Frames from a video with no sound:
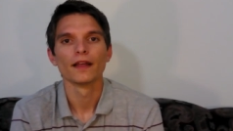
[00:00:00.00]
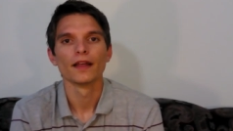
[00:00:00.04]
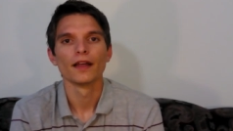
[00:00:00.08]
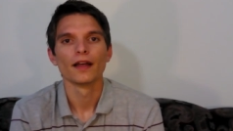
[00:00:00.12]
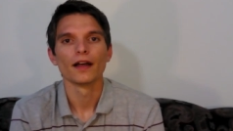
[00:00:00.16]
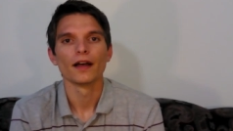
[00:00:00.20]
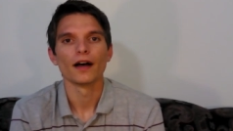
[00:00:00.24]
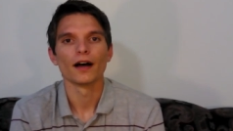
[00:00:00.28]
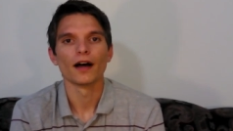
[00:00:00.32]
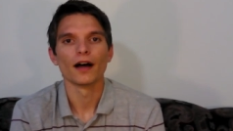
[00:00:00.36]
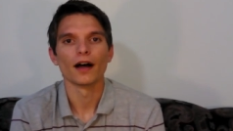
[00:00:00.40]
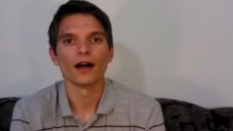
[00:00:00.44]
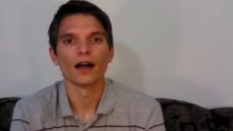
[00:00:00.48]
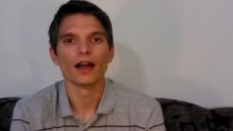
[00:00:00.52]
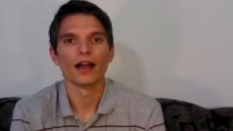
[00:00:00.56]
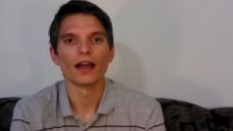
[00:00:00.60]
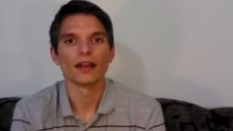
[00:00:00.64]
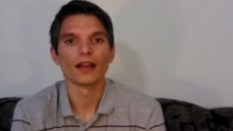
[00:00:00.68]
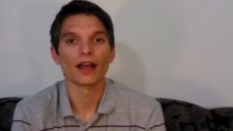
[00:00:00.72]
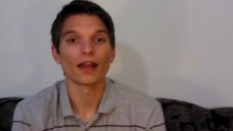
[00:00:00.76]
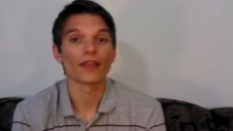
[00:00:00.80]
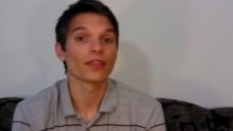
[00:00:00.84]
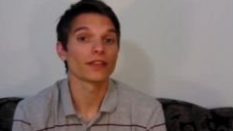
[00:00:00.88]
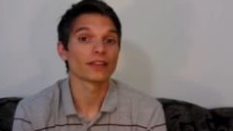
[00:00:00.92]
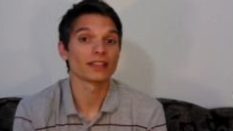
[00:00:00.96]
Uh, and I
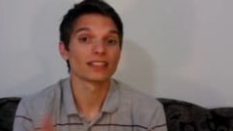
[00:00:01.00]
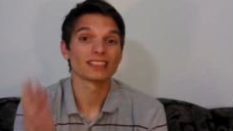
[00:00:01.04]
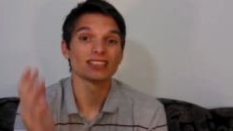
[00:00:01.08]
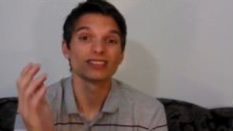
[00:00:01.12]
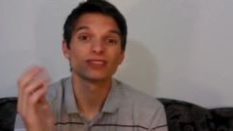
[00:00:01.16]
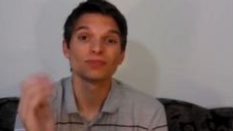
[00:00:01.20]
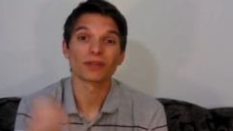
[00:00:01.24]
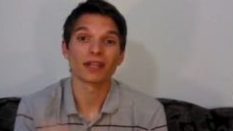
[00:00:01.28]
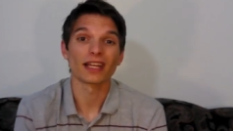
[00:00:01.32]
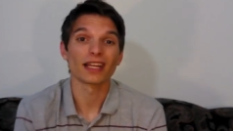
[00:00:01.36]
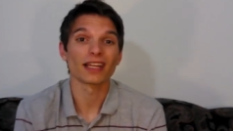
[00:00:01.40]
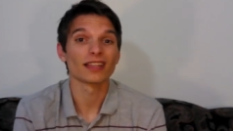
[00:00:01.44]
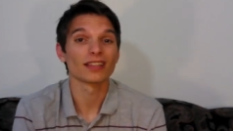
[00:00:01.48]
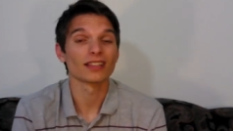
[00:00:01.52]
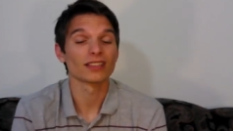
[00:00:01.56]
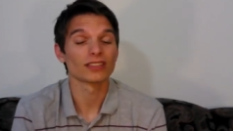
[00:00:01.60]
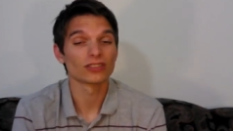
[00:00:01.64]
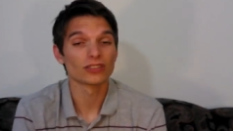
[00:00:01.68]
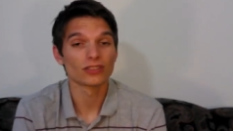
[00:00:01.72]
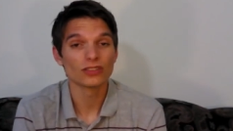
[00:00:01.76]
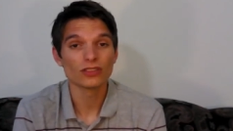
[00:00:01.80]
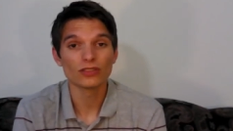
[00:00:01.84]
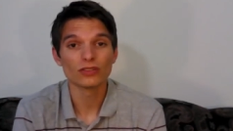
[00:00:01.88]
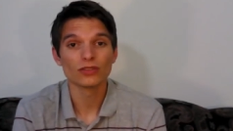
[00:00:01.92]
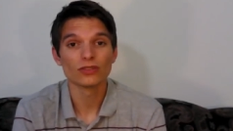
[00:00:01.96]
think this is what atheists
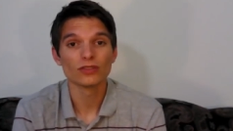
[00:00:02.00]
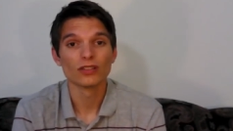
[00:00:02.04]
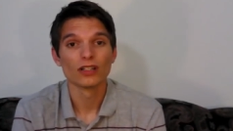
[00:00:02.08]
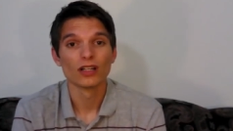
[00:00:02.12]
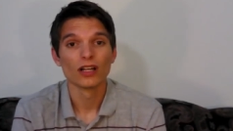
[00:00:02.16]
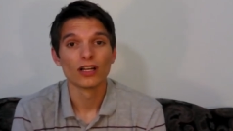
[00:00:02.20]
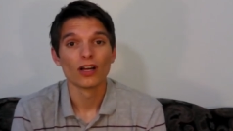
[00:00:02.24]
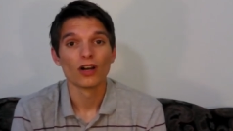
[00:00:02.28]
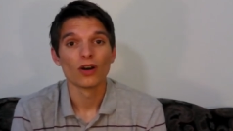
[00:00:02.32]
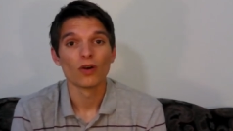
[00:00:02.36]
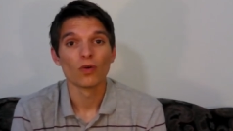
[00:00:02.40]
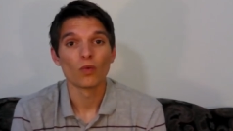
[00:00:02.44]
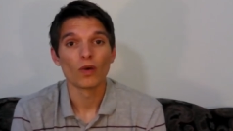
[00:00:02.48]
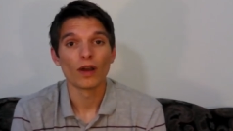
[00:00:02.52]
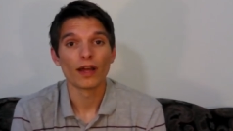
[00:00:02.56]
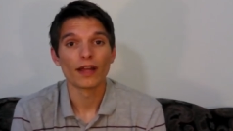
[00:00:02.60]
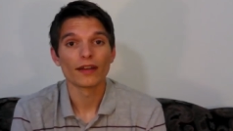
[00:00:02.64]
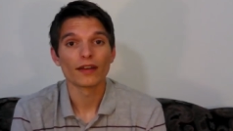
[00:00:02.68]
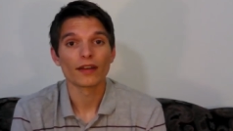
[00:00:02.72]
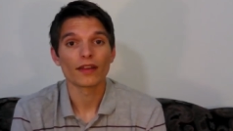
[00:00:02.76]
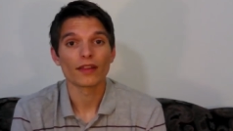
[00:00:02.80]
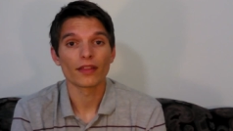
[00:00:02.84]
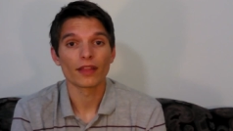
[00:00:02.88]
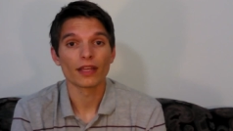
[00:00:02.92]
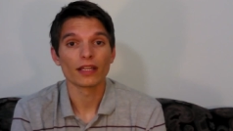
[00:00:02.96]
do
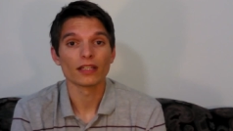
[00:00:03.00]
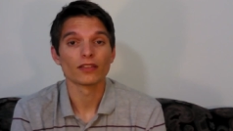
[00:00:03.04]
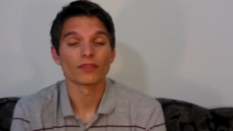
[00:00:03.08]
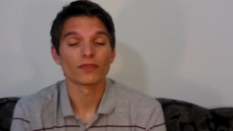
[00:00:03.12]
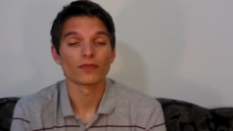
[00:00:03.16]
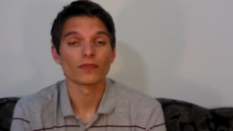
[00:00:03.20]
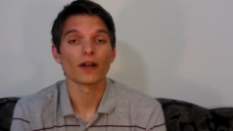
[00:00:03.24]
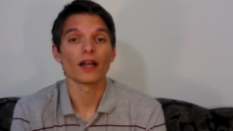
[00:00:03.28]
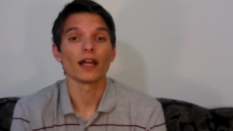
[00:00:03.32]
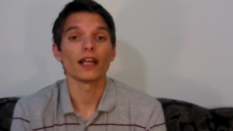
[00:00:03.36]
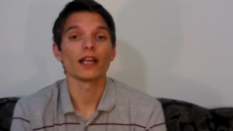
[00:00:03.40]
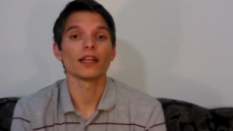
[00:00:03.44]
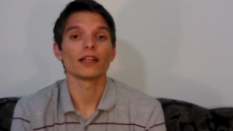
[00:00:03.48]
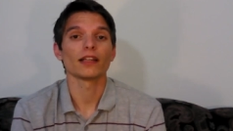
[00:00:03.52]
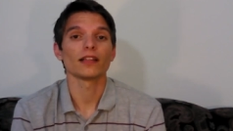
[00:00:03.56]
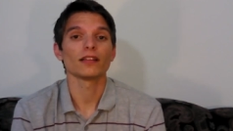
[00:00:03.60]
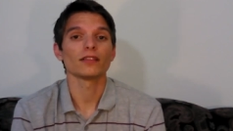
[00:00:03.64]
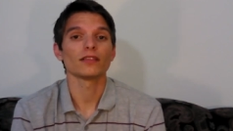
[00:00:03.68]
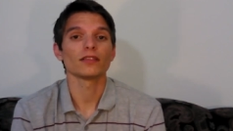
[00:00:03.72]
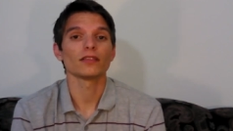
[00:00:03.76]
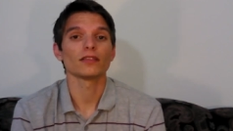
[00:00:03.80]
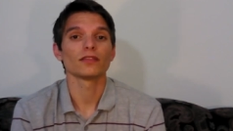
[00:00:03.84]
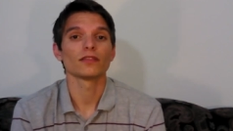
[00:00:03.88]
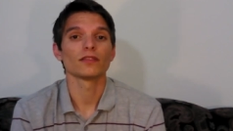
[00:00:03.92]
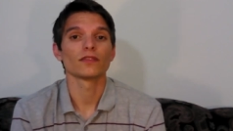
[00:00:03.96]
when they define
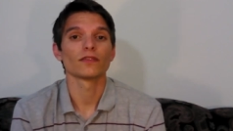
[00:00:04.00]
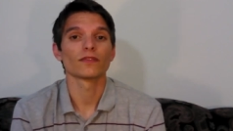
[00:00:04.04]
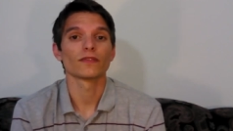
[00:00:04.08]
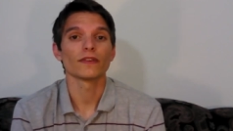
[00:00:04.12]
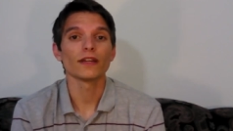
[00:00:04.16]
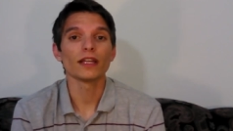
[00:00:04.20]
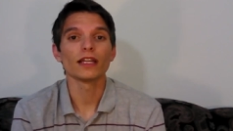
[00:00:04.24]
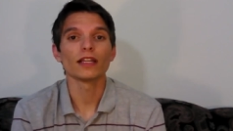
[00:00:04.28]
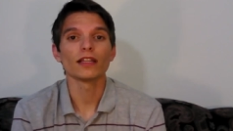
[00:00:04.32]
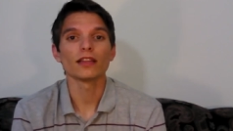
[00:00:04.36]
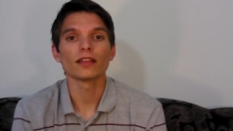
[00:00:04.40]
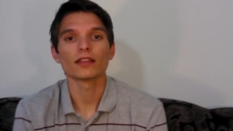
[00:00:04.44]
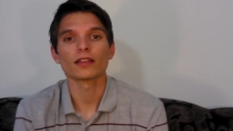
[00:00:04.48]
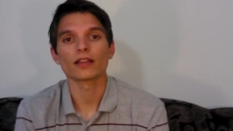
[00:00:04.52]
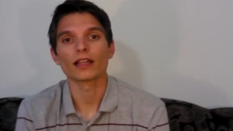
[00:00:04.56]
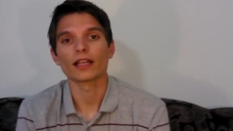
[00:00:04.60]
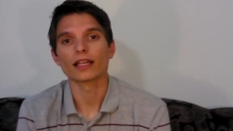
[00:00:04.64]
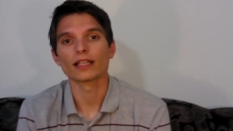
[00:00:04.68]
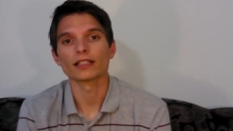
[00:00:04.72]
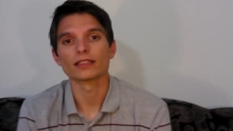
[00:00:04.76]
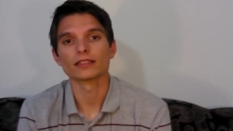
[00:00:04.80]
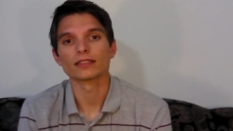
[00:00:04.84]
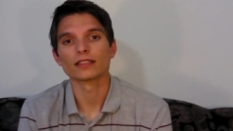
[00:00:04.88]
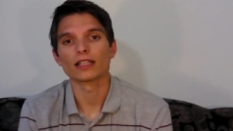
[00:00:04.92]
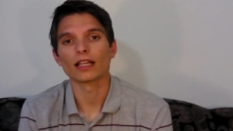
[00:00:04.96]
faith
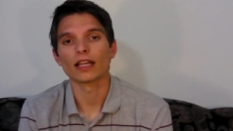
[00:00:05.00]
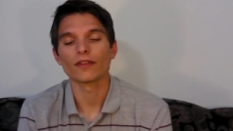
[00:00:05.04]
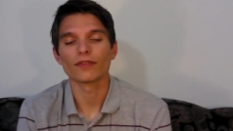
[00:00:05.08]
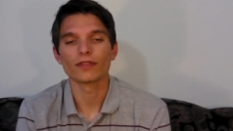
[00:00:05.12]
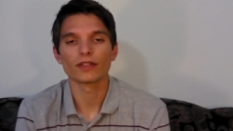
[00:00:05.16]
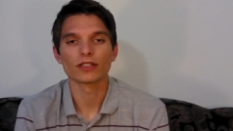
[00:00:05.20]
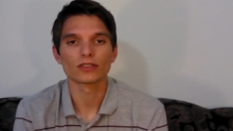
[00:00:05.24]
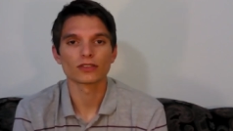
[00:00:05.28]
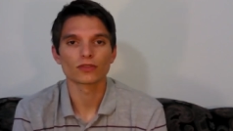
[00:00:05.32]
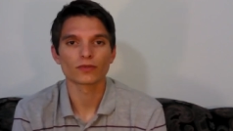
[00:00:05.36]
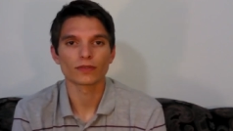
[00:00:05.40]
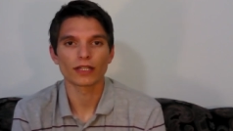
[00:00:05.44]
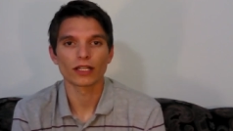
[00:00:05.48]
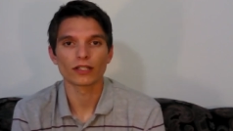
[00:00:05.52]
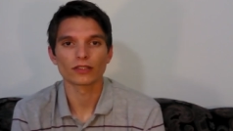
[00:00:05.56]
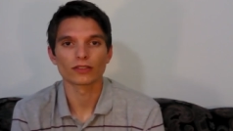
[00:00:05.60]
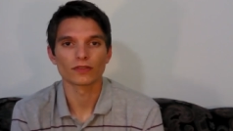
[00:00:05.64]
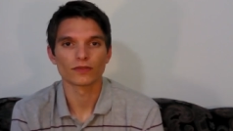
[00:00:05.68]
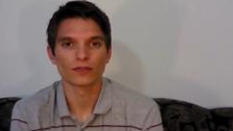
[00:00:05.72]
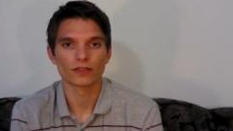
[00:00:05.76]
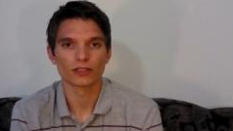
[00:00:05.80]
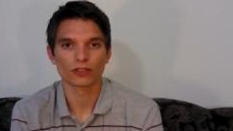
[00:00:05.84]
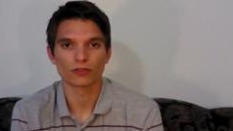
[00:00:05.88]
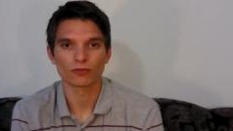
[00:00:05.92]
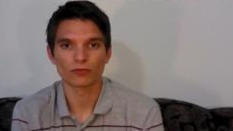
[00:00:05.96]
as evidence without
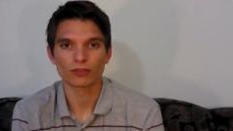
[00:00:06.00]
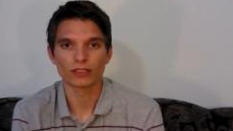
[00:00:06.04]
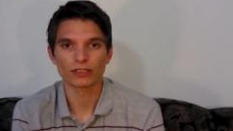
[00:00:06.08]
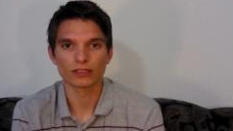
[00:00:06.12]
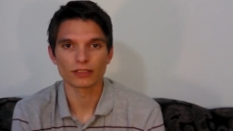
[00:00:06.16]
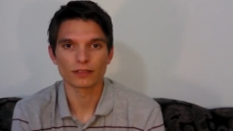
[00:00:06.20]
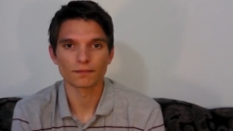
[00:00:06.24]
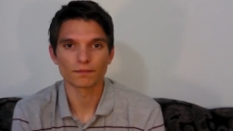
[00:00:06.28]
sufficient reason.